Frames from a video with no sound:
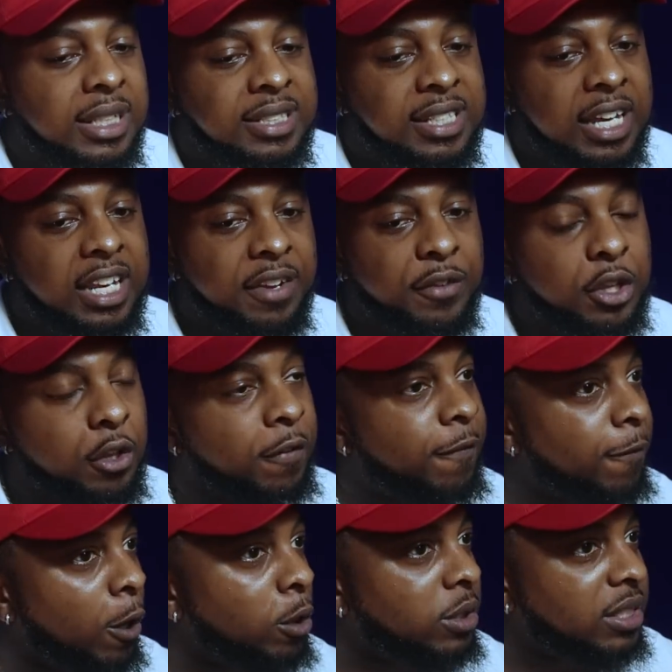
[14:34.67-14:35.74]
This ain't even the
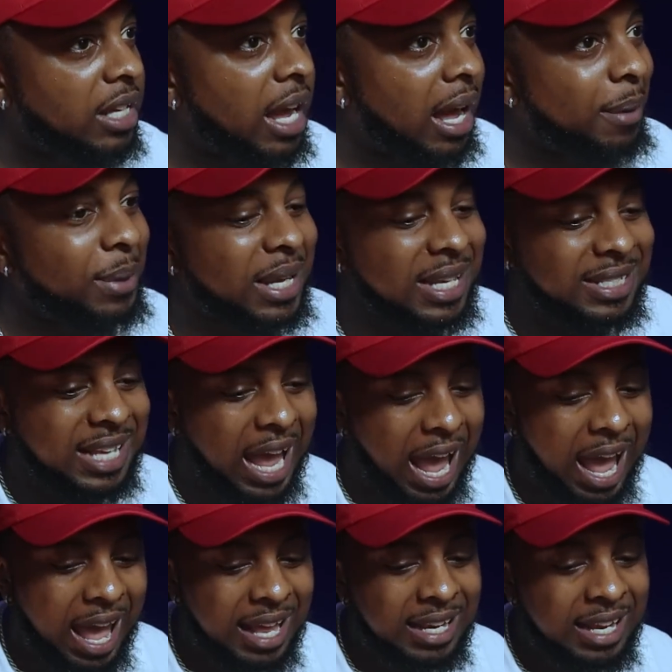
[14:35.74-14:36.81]
first time he's
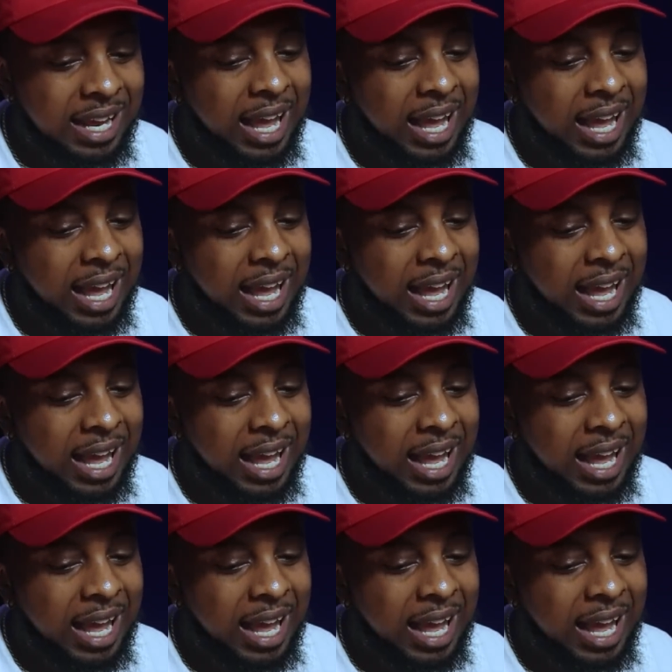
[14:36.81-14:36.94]
had